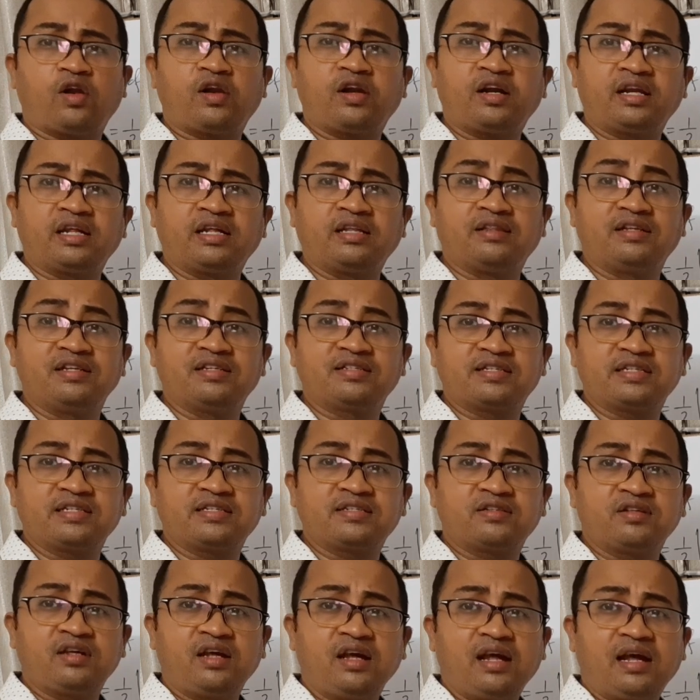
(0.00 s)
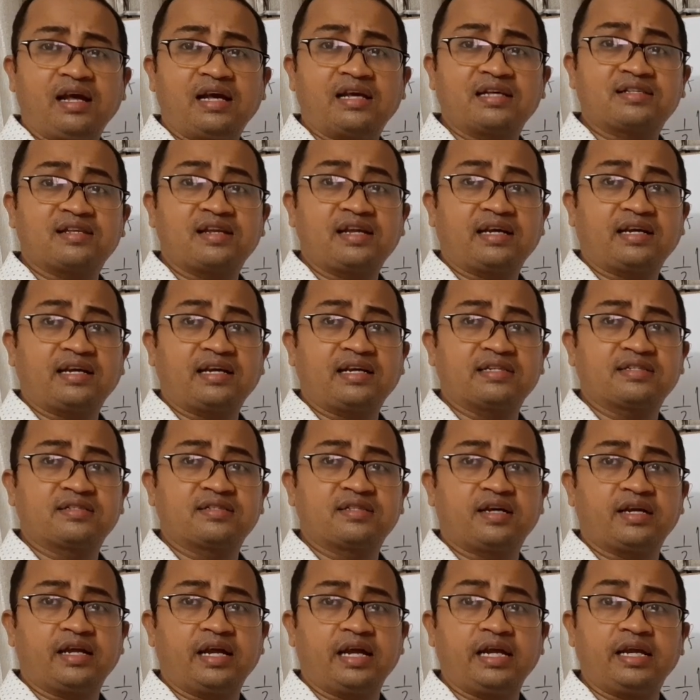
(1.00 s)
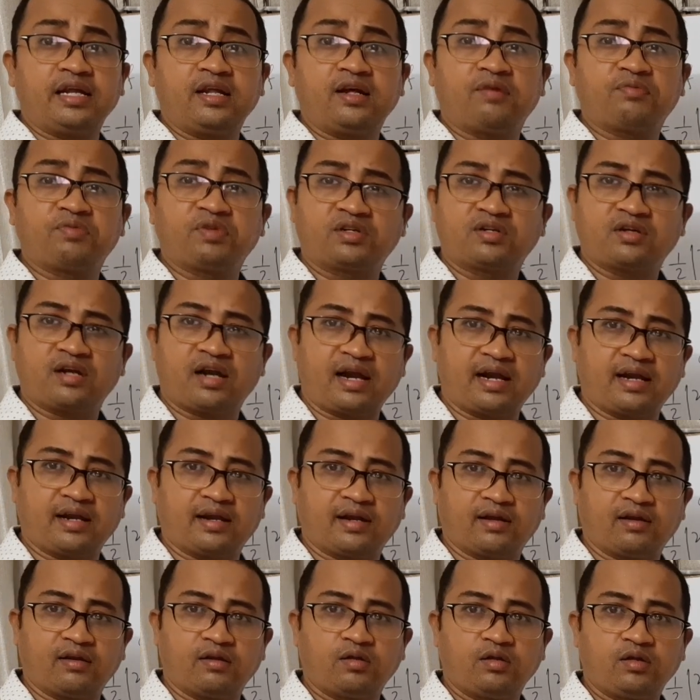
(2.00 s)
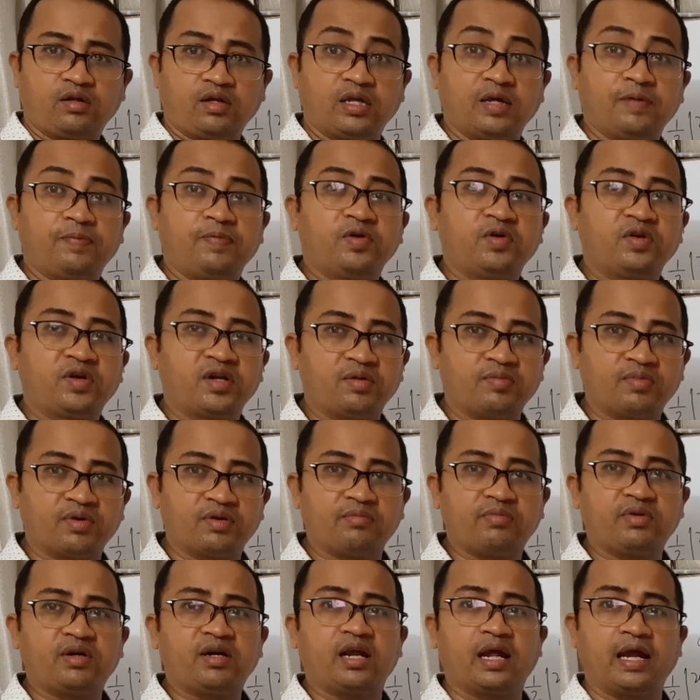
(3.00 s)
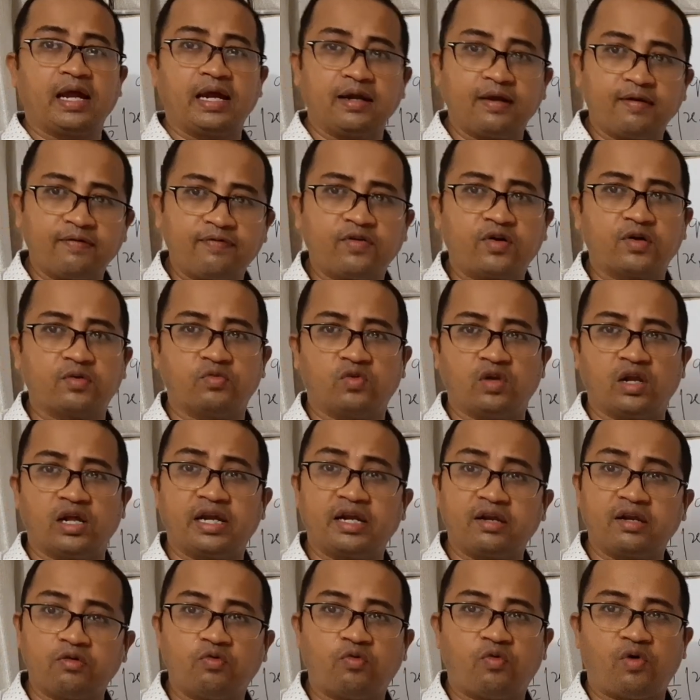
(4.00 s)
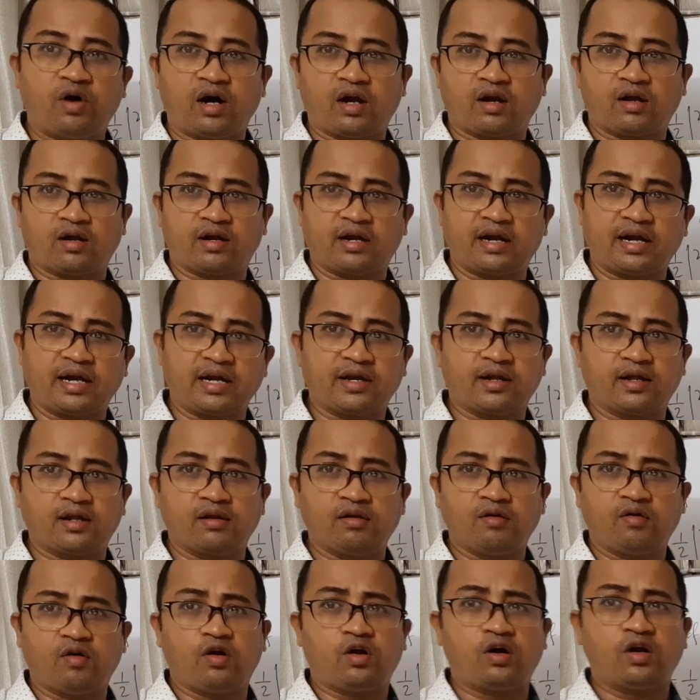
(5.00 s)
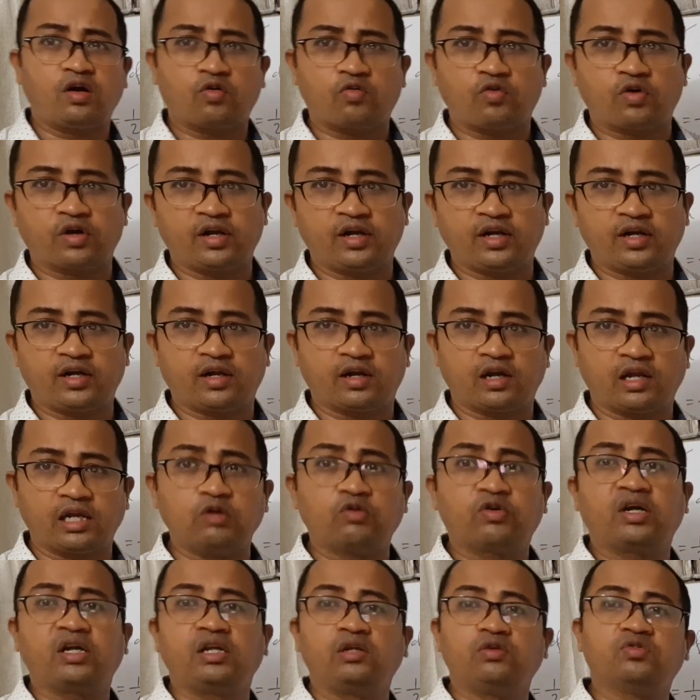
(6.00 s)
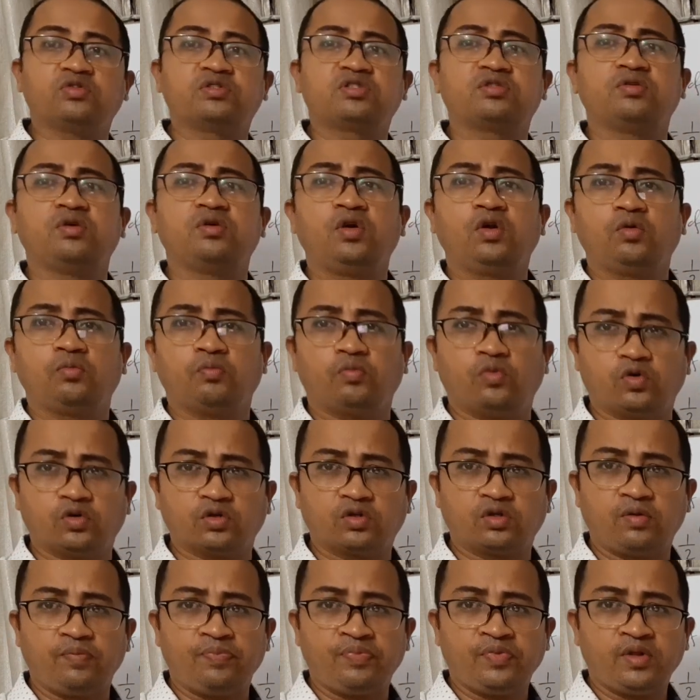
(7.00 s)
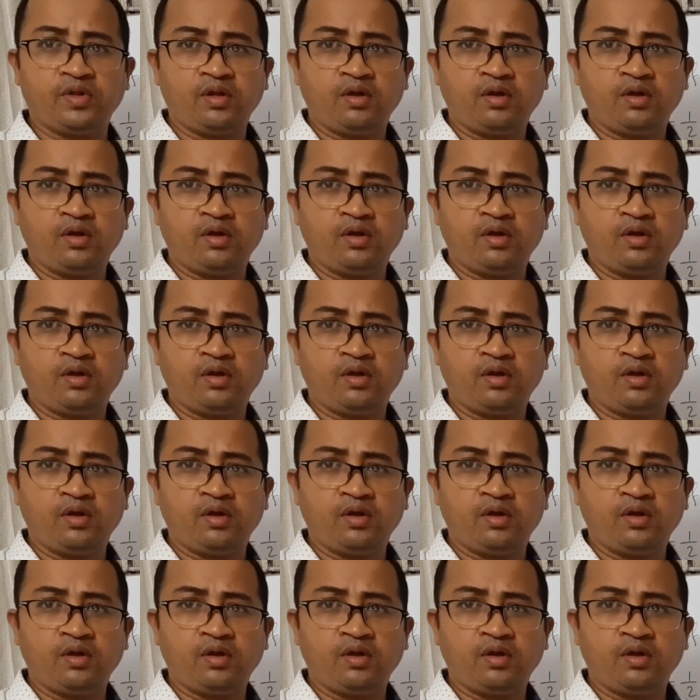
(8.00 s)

already this is as like as the area of the triangle. If you remember any formula, any one triangle or quadrilateral, you can use both.